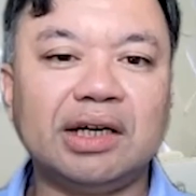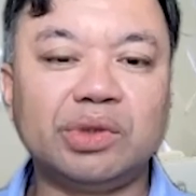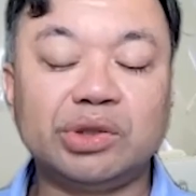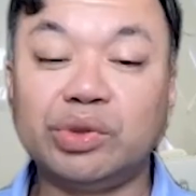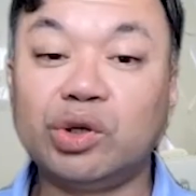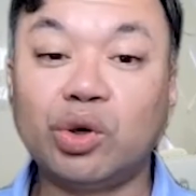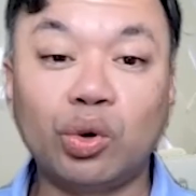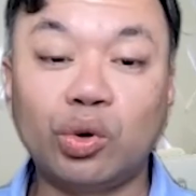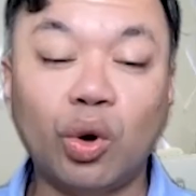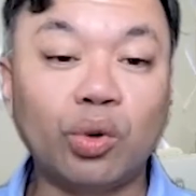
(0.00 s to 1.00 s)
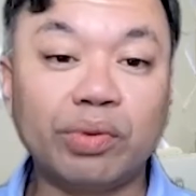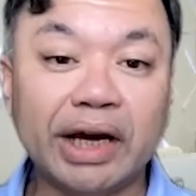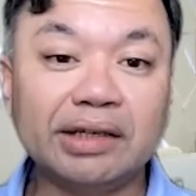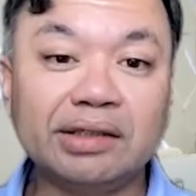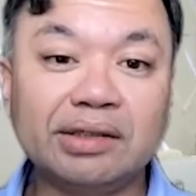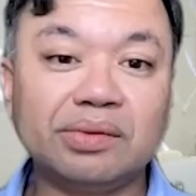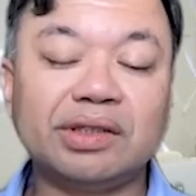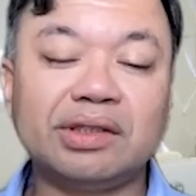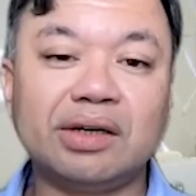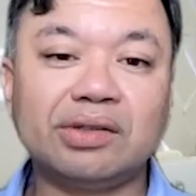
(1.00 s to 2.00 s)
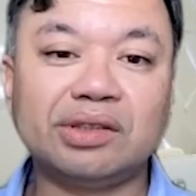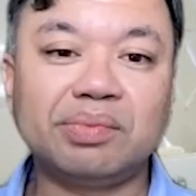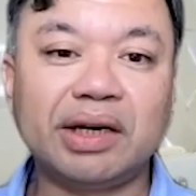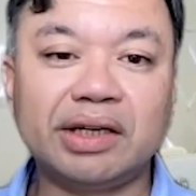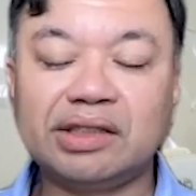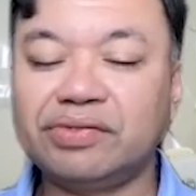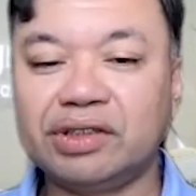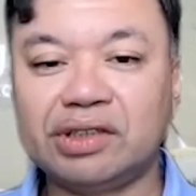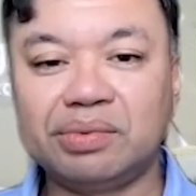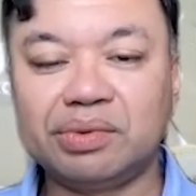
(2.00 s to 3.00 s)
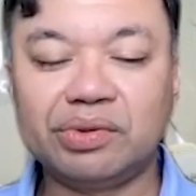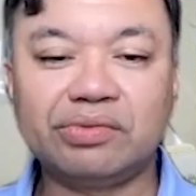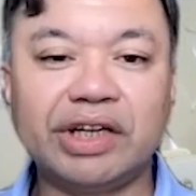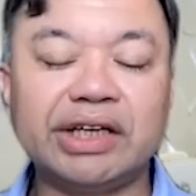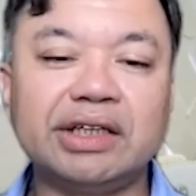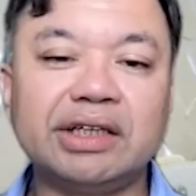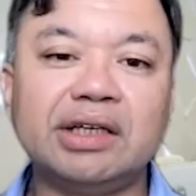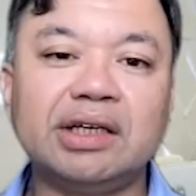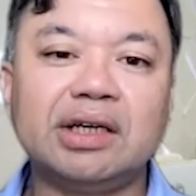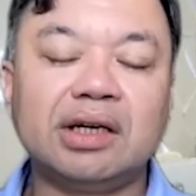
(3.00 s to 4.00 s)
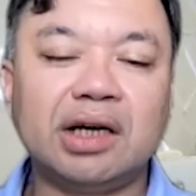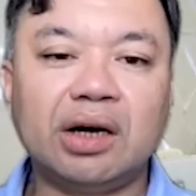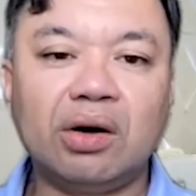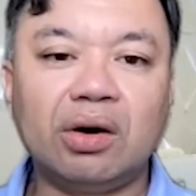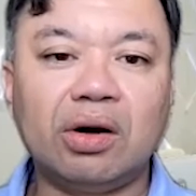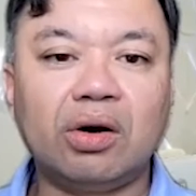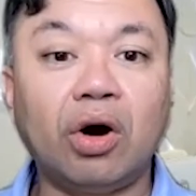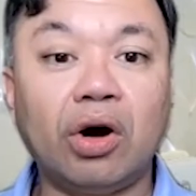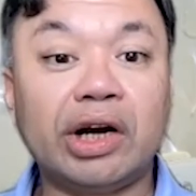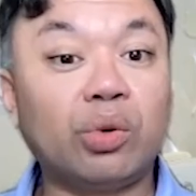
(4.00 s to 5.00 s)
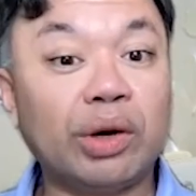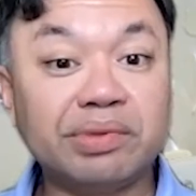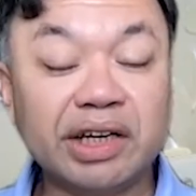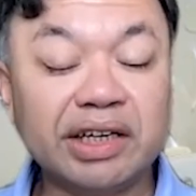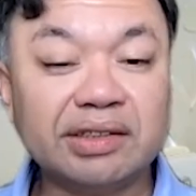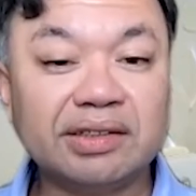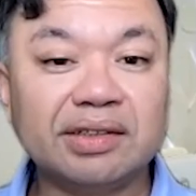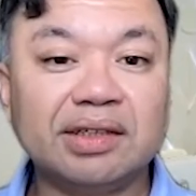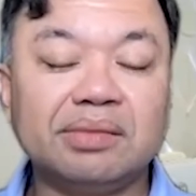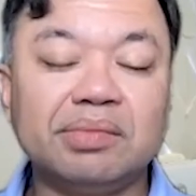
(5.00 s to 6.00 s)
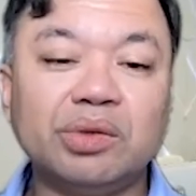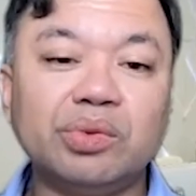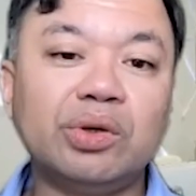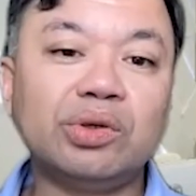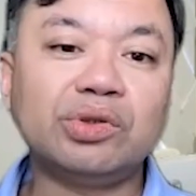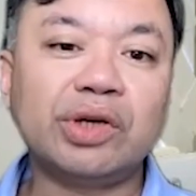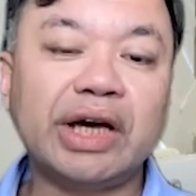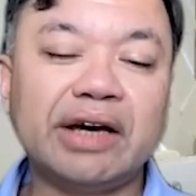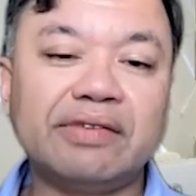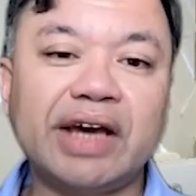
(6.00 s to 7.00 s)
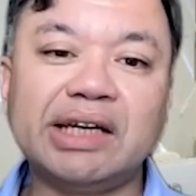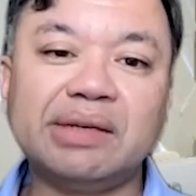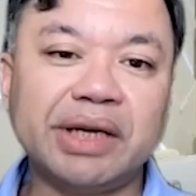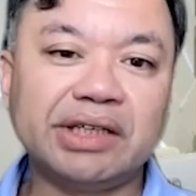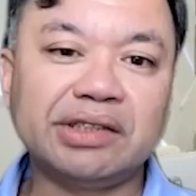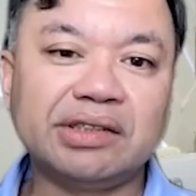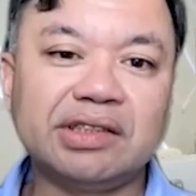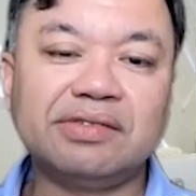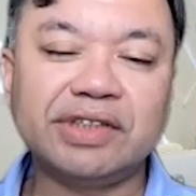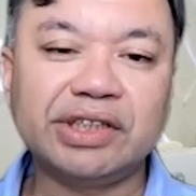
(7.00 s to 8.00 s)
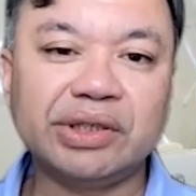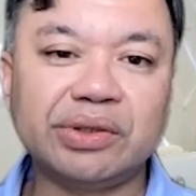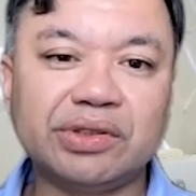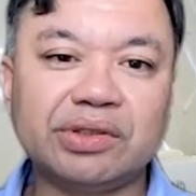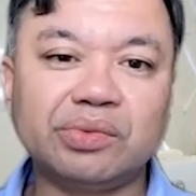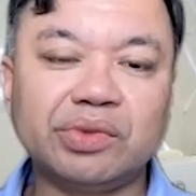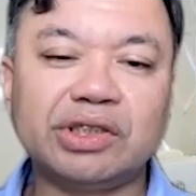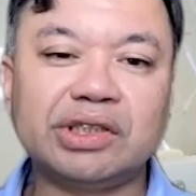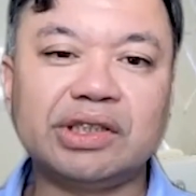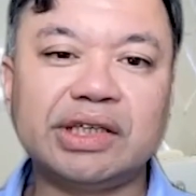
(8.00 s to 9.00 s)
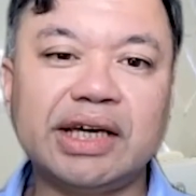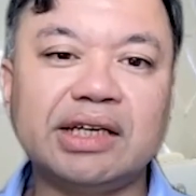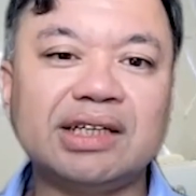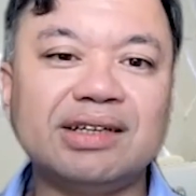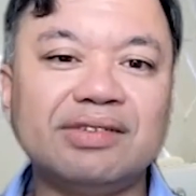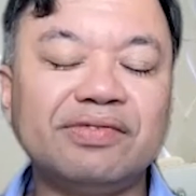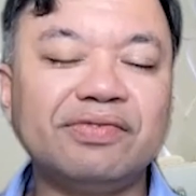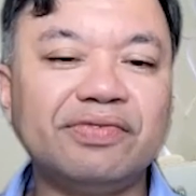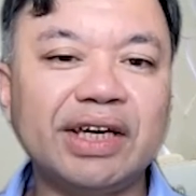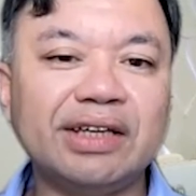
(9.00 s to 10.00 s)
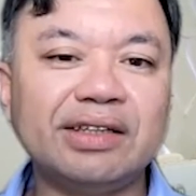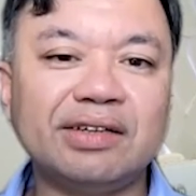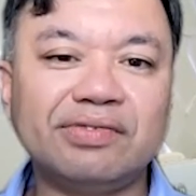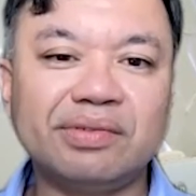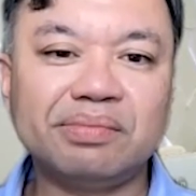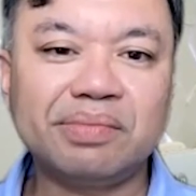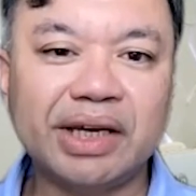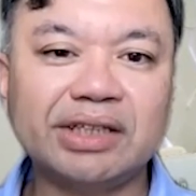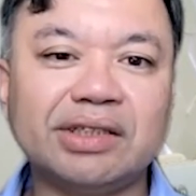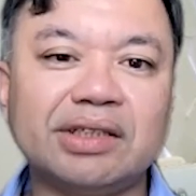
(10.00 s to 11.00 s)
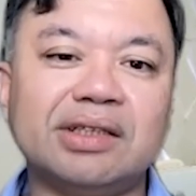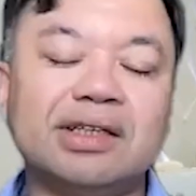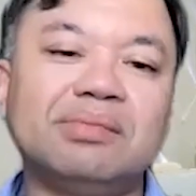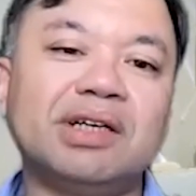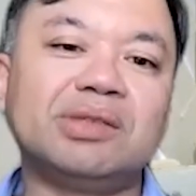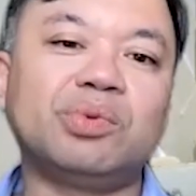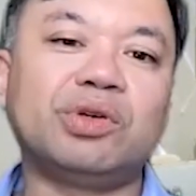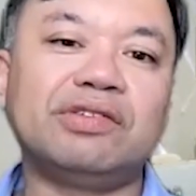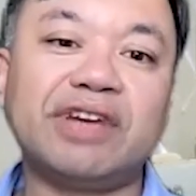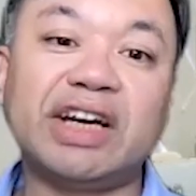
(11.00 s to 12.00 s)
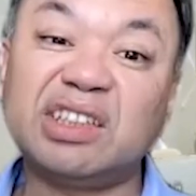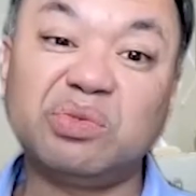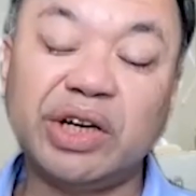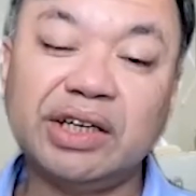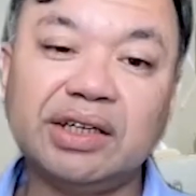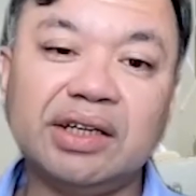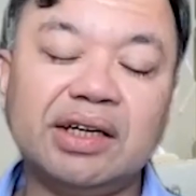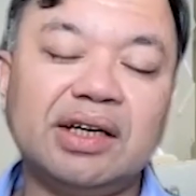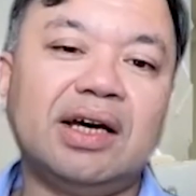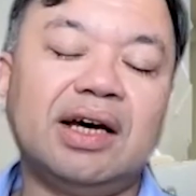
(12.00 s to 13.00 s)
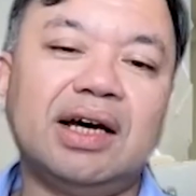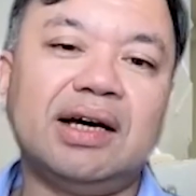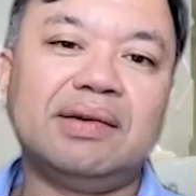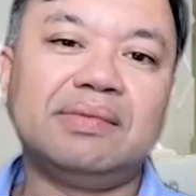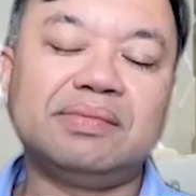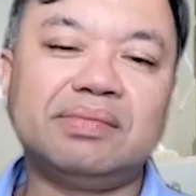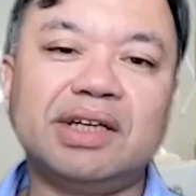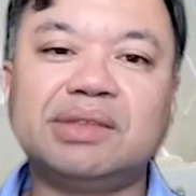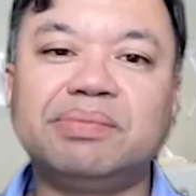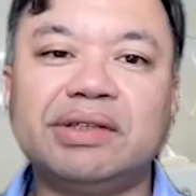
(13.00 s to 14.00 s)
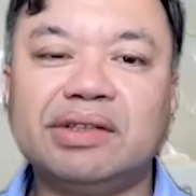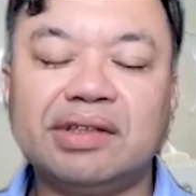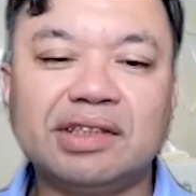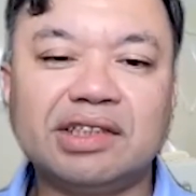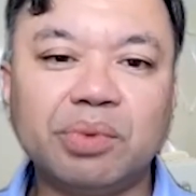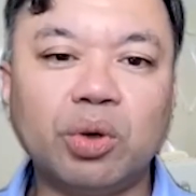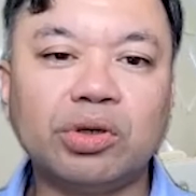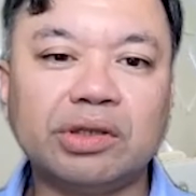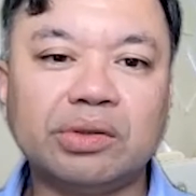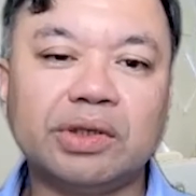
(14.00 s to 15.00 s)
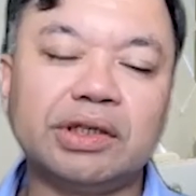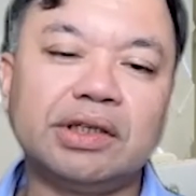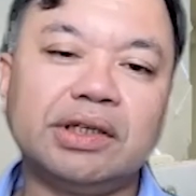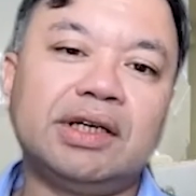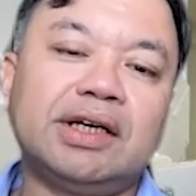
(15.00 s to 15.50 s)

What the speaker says: which we co-brand with our suppliers, for example, with Rayner, on our website. But we also have animations and videos which can convey the information in a much more effective way, much better than the spoken word.